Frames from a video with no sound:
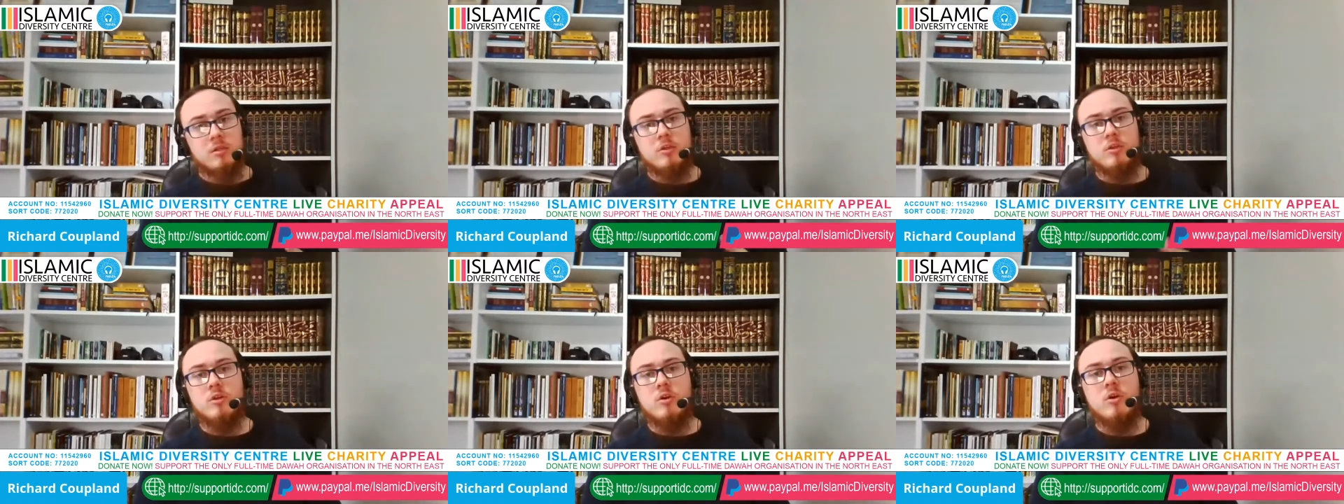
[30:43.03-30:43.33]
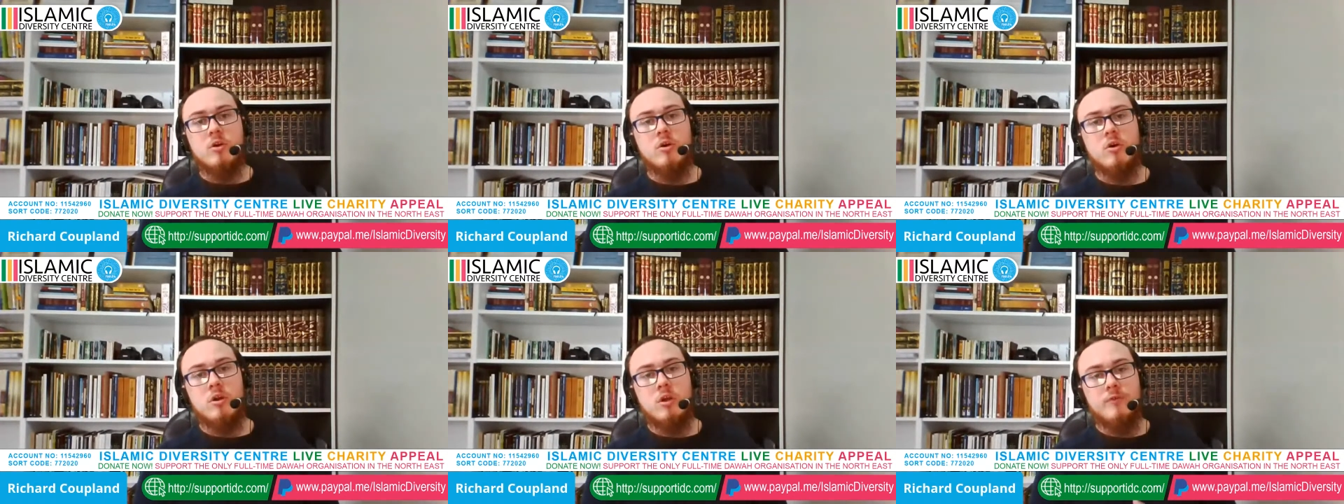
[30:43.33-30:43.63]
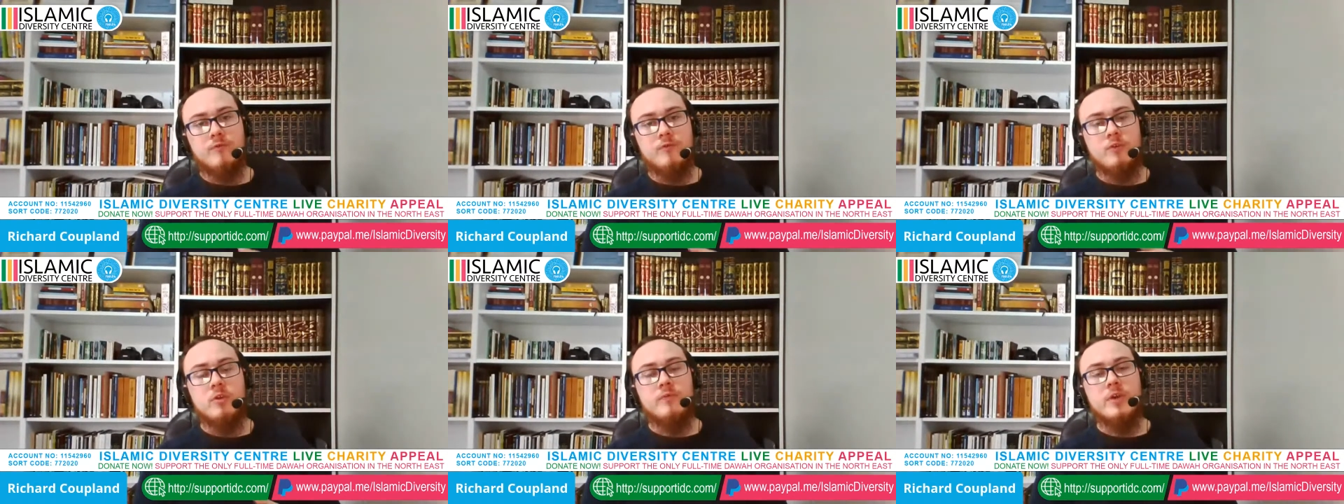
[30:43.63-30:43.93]

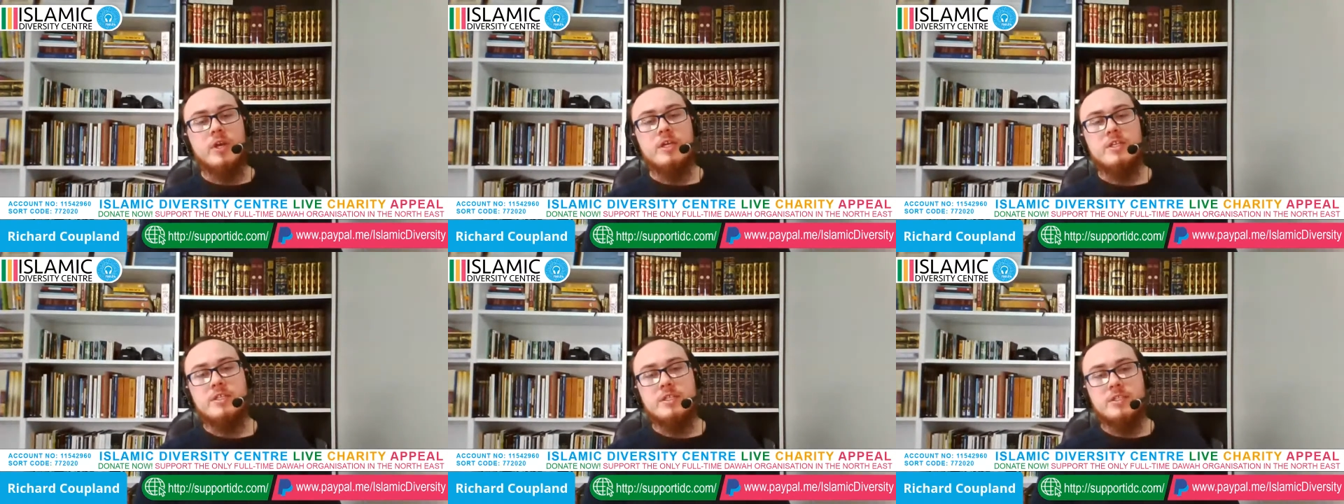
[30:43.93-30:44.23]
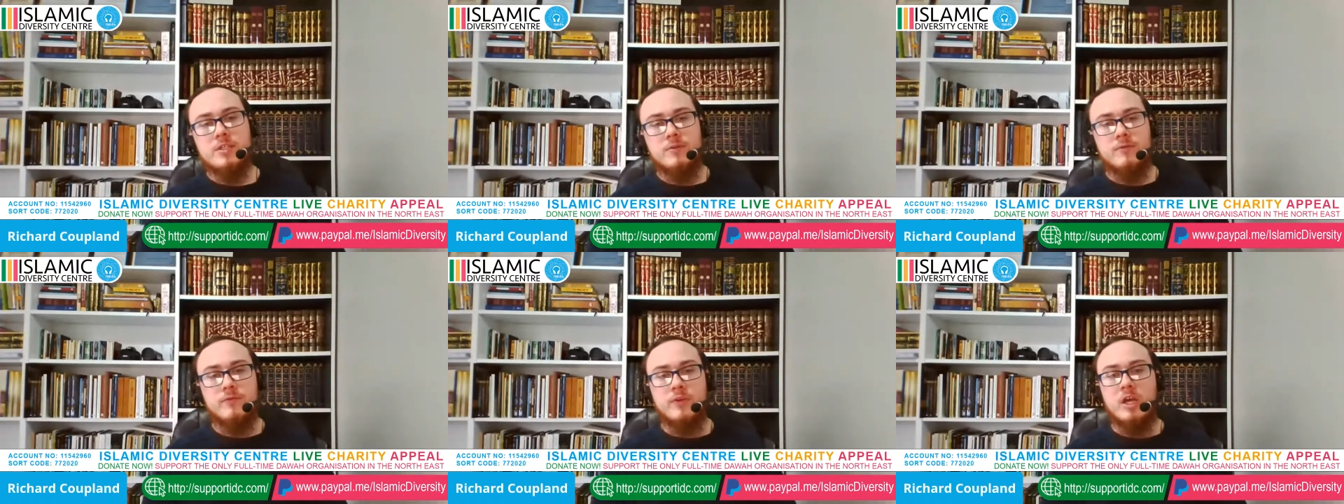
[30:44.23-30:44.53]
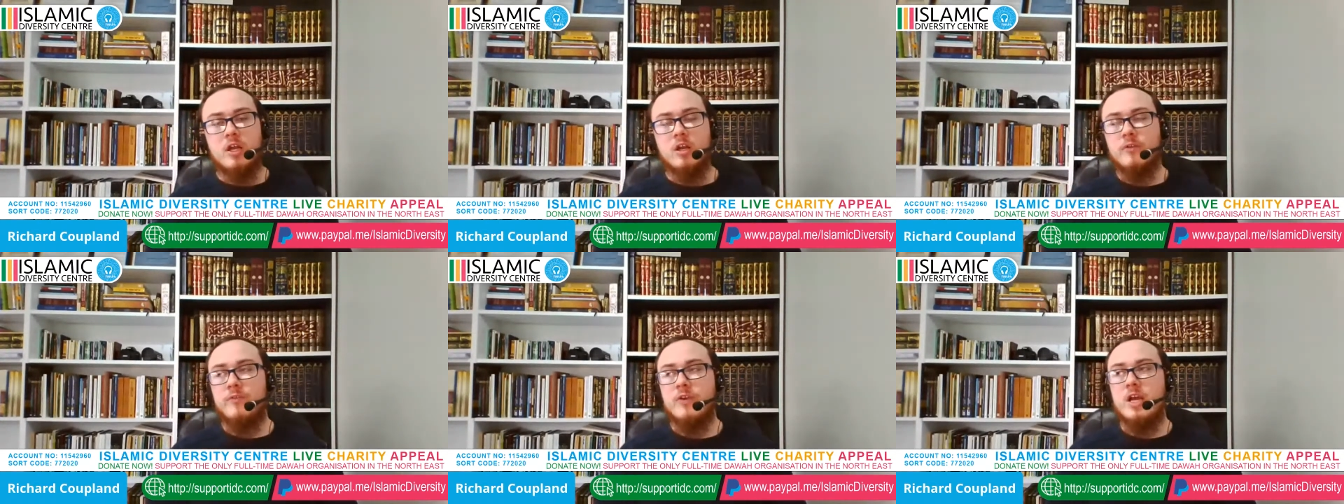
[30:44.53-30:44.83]
a few verses of
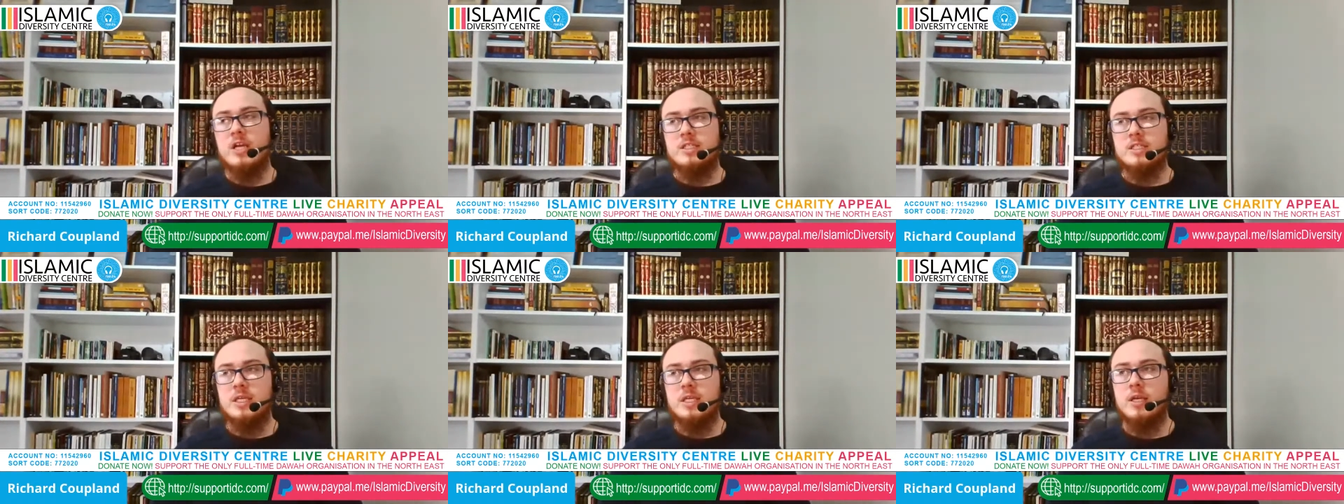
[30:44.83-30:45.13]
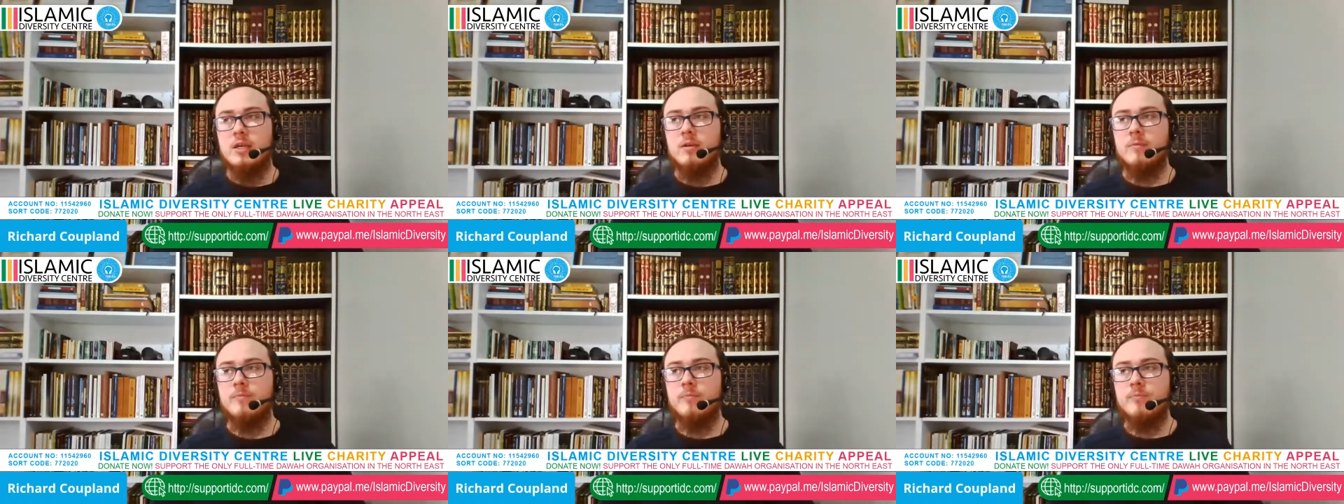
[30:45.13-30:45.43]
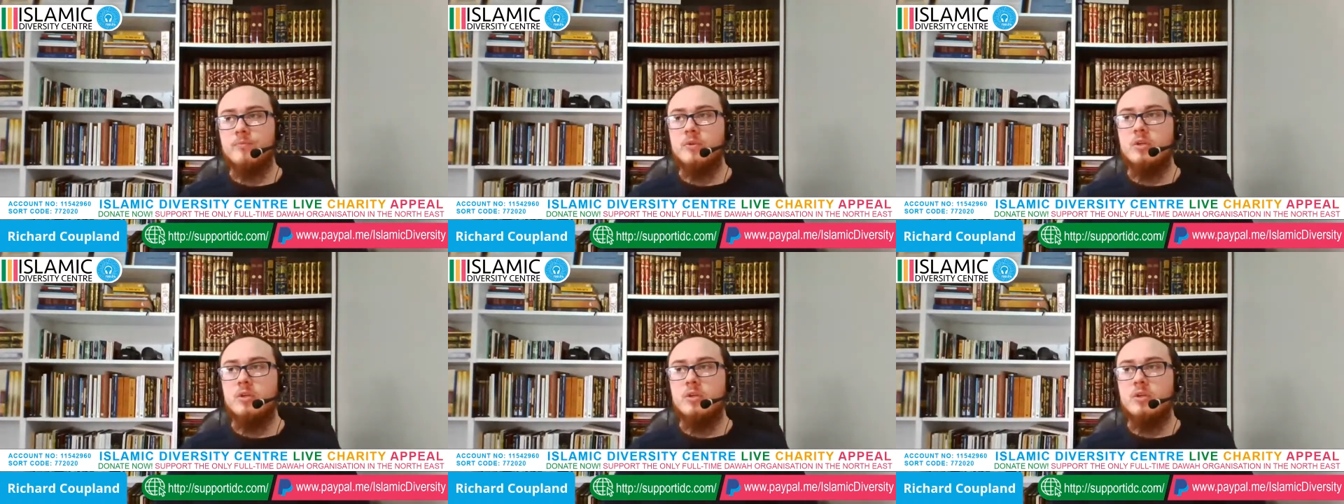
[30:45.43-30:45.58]
Al-Fatiha